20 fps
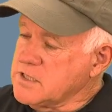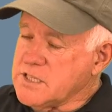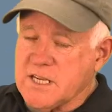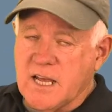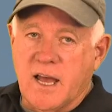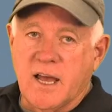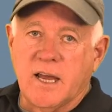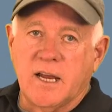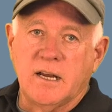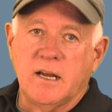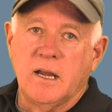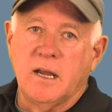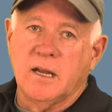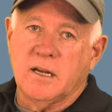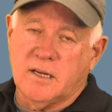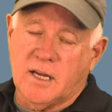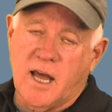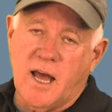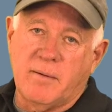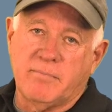side,
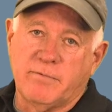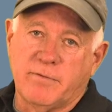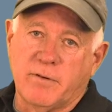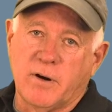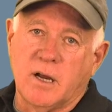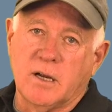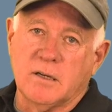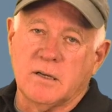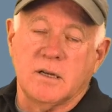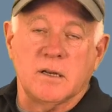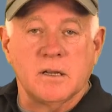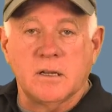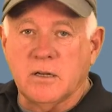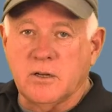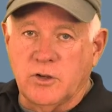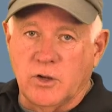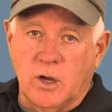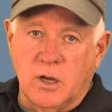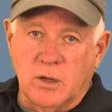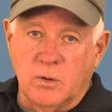top front,
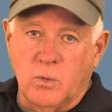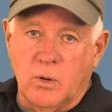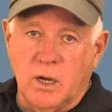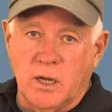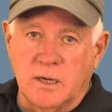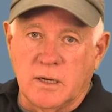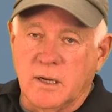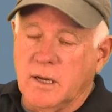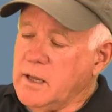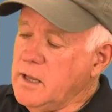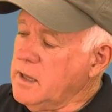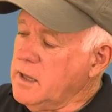dog one.